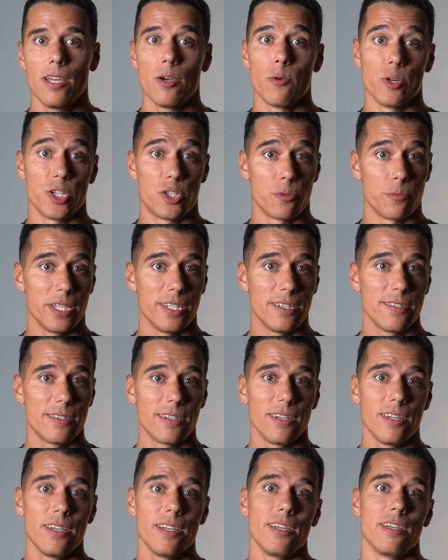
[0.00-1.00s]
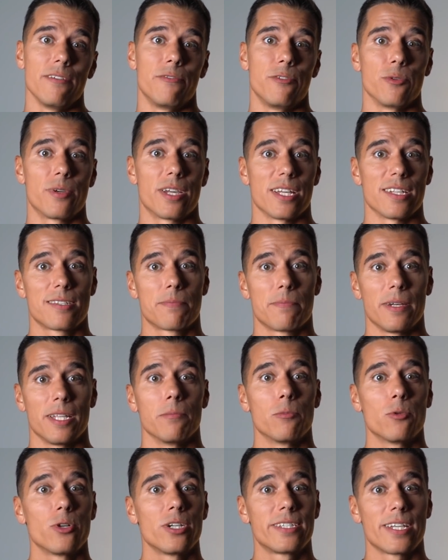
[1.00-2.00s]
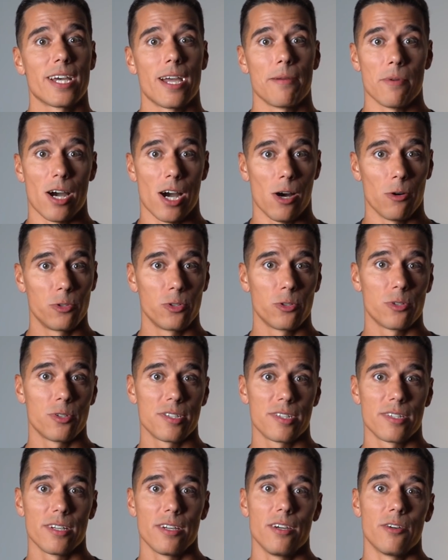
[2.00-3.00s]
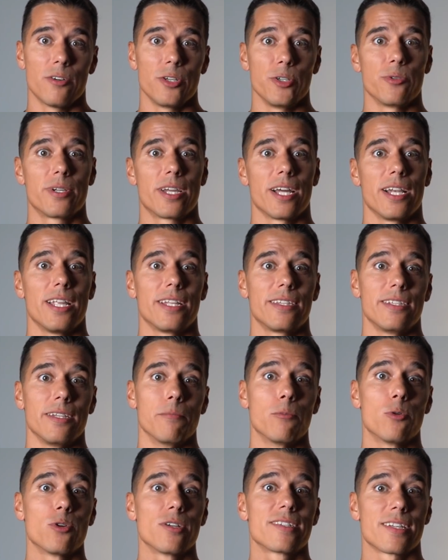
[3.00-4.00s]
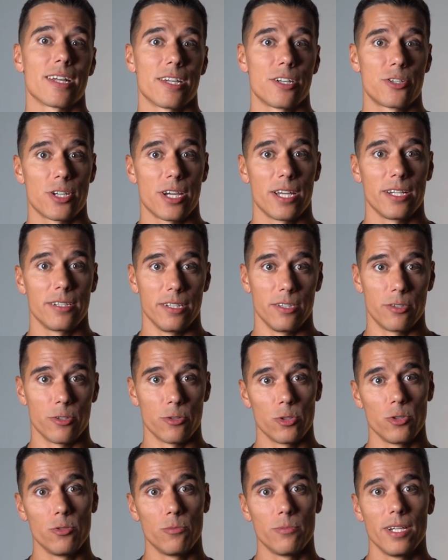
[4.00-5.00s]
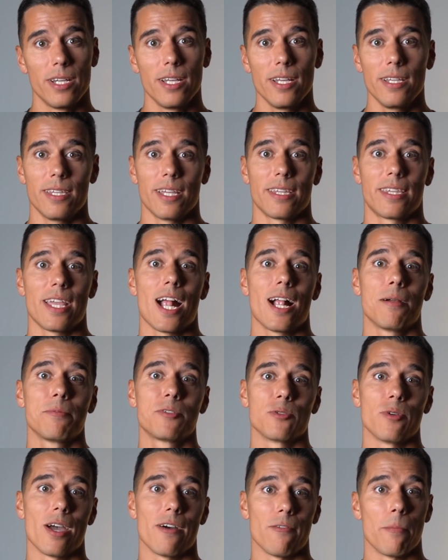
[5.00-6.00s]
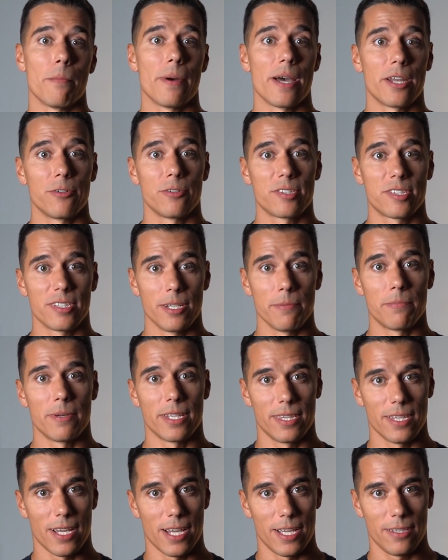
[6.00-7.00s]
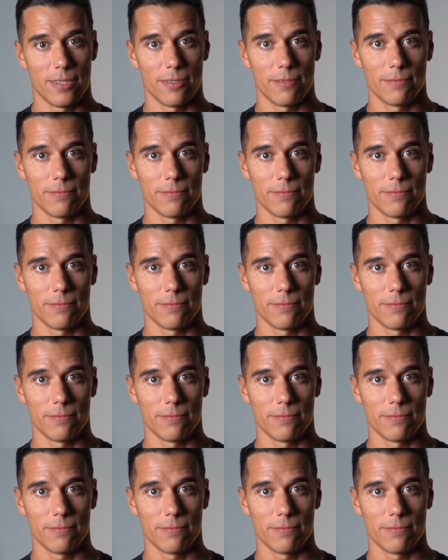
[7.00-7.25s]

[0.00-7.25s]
which means if you can spend more time outdoors or you can let in more sunshine in the room, that helps to have a better sleep at night.